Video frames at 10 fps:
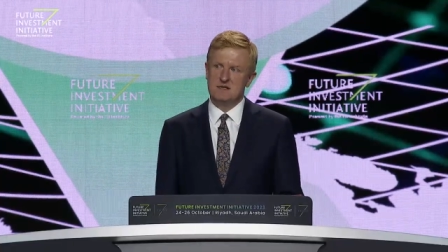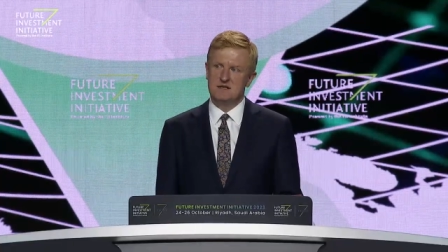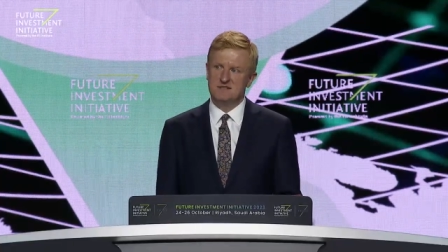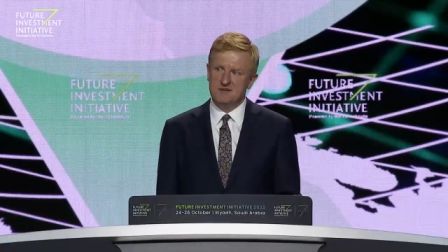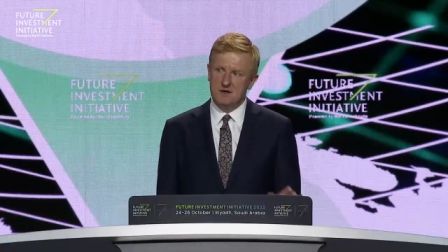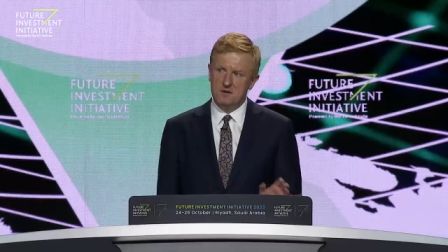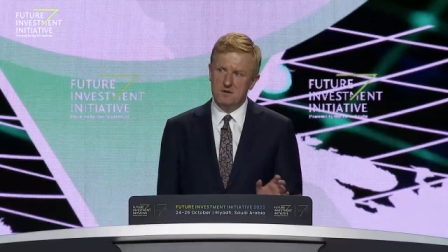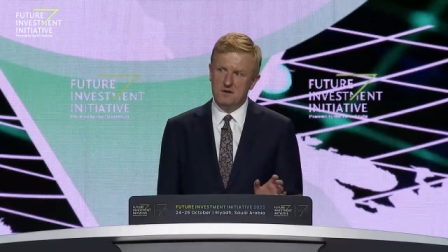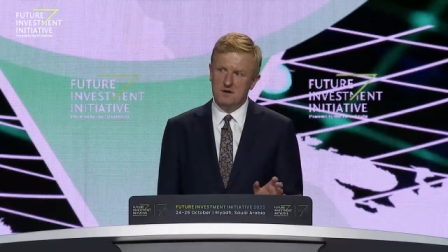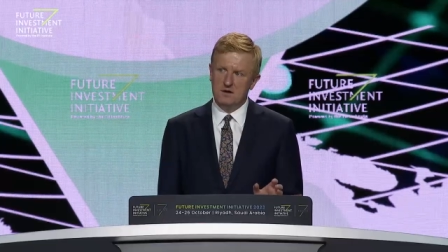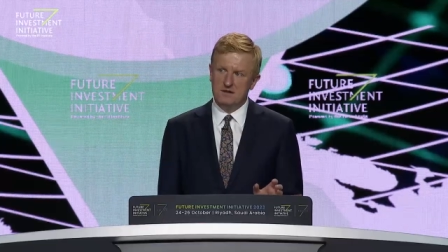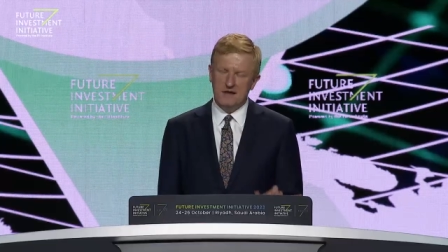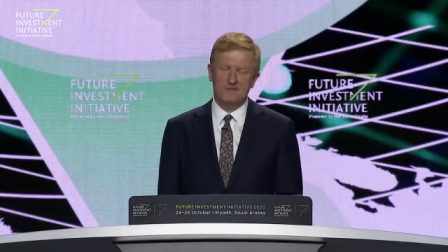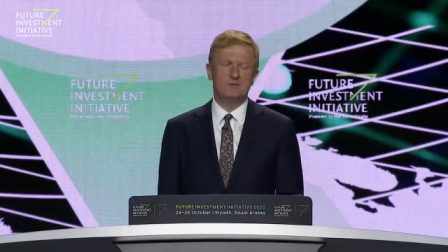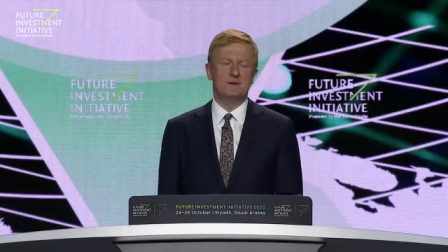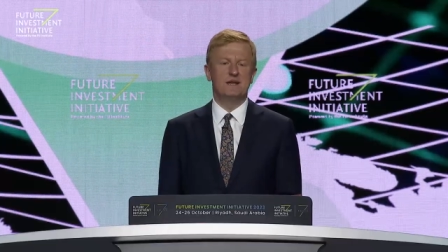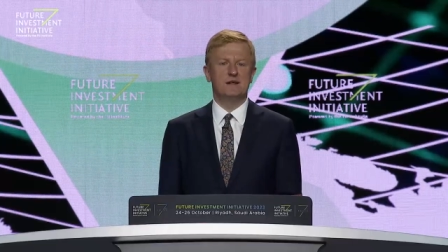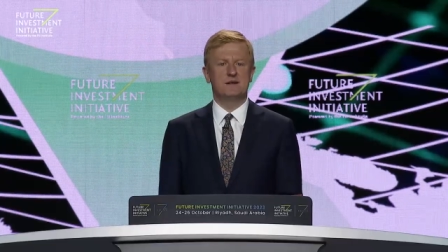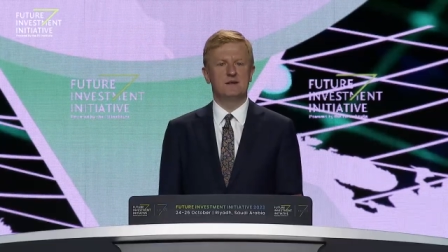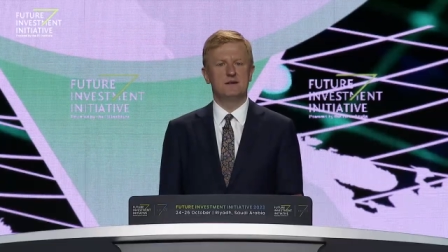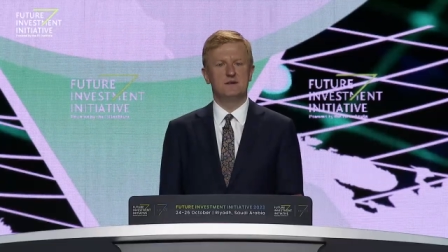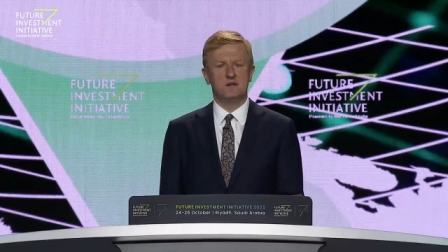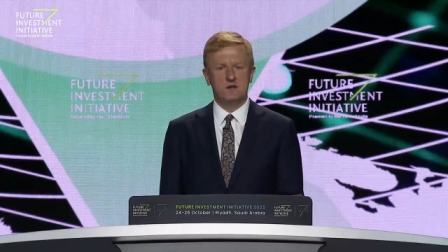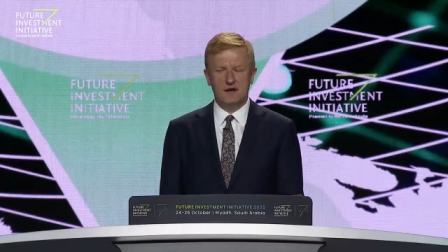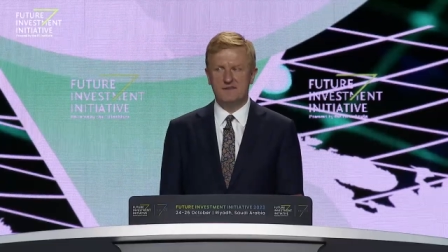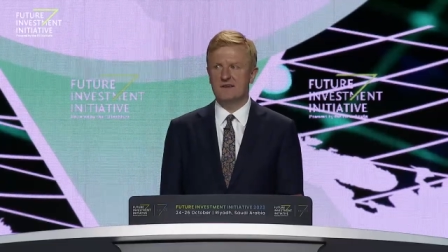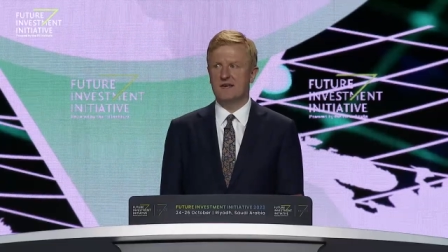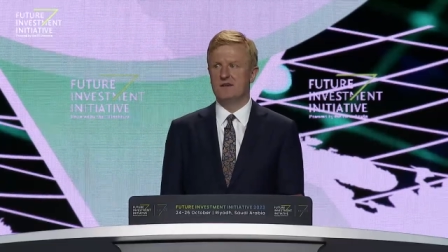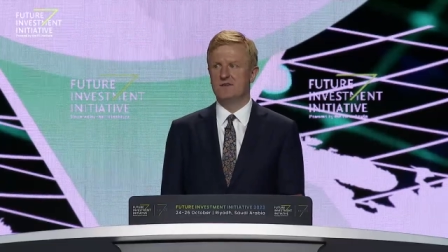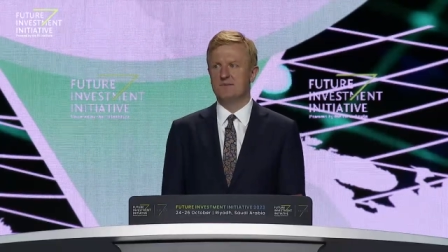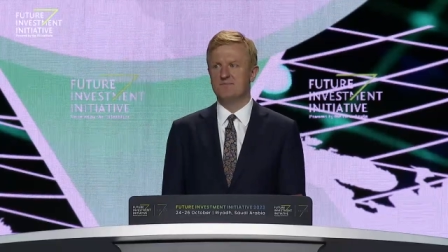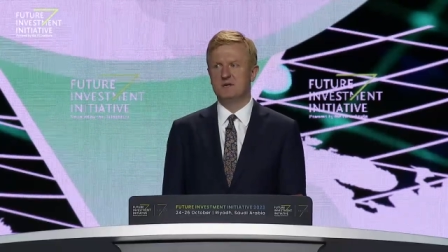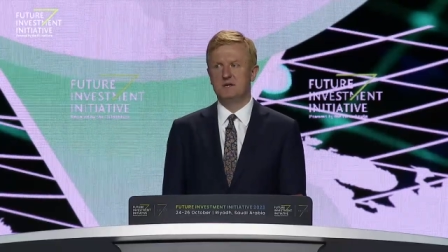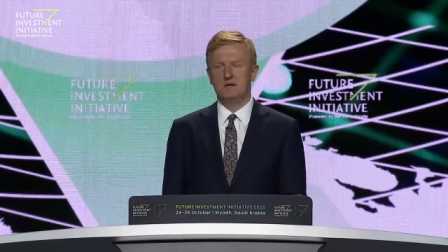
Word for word: And so next week, the United Kingdom